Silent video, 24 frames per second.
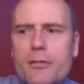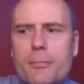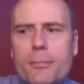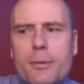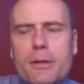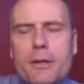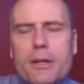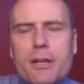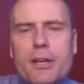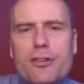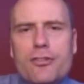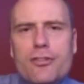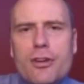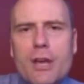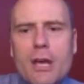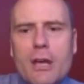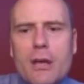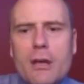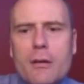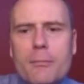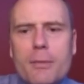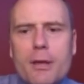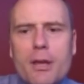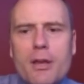disability
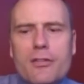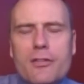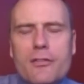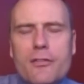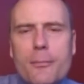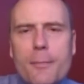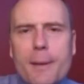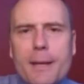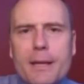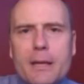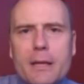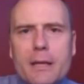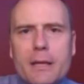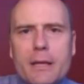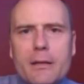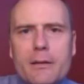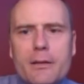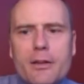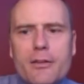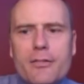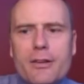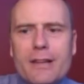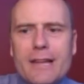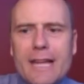check because of a mental
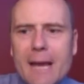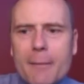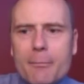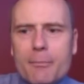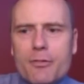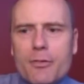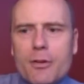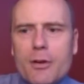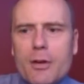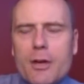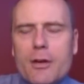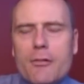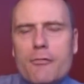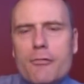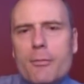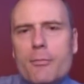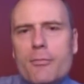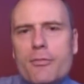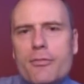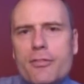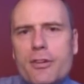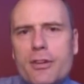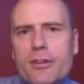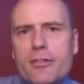illness leapt
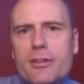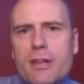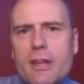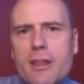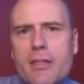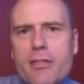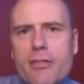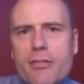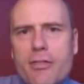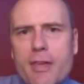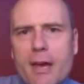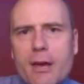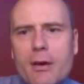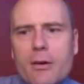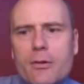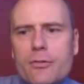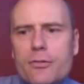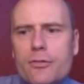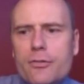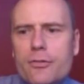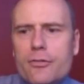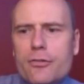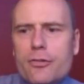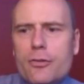from
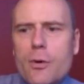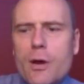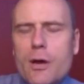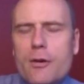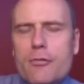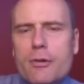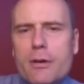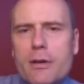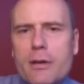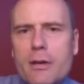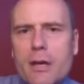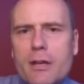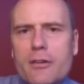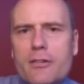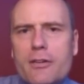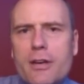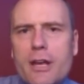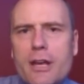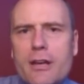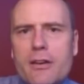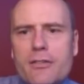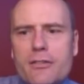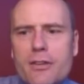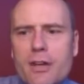16,200 in
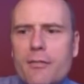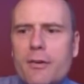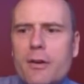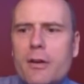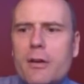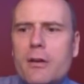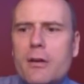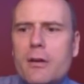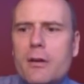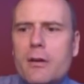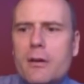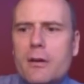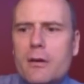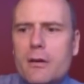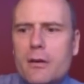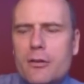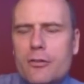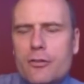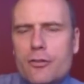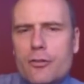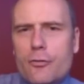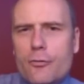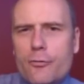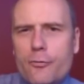1987
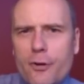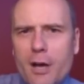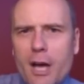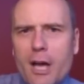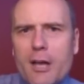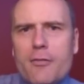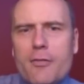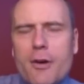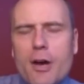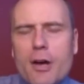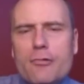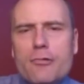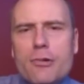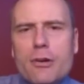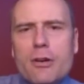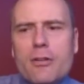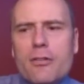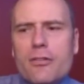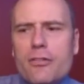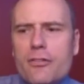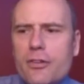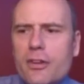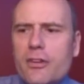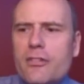to
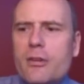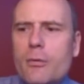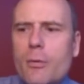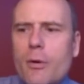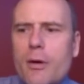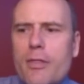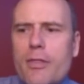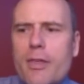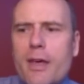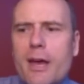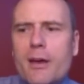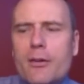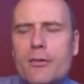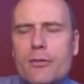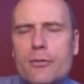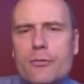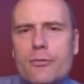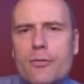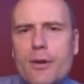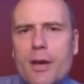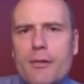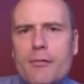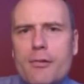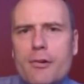
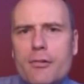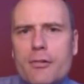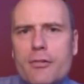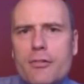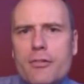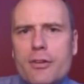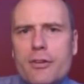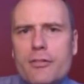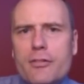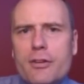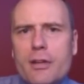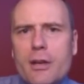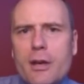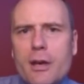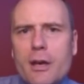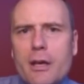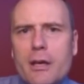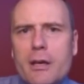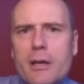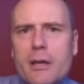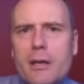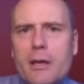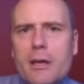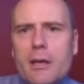
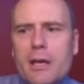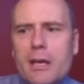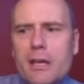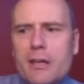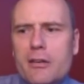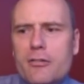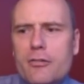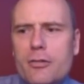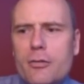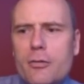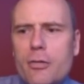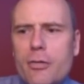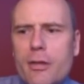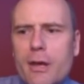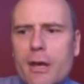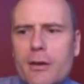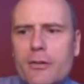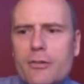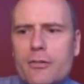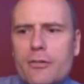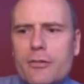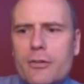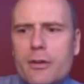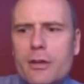561,569 in
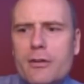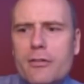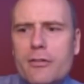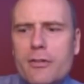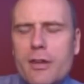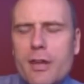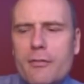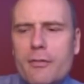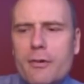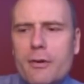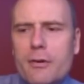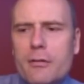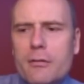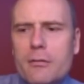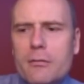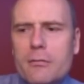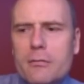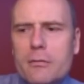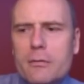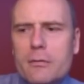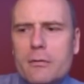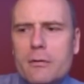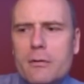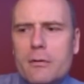2007.
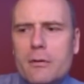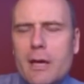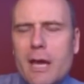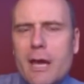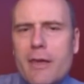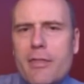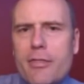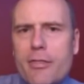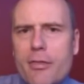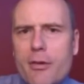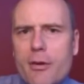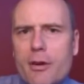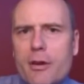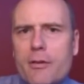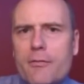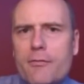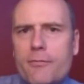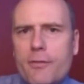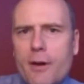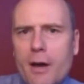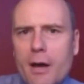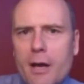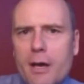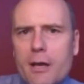A
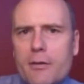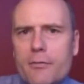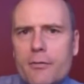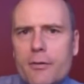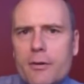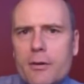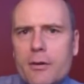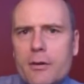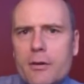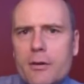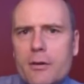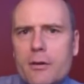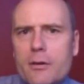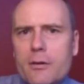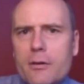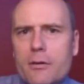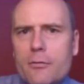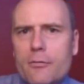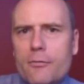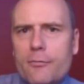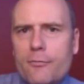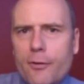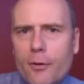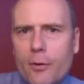
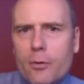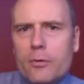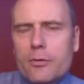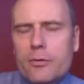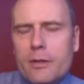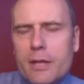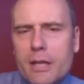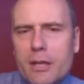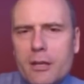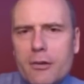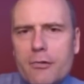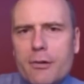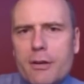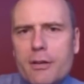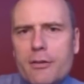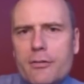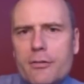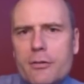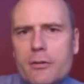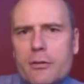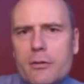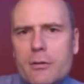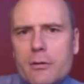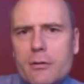35-fold
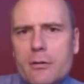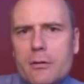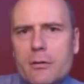increase.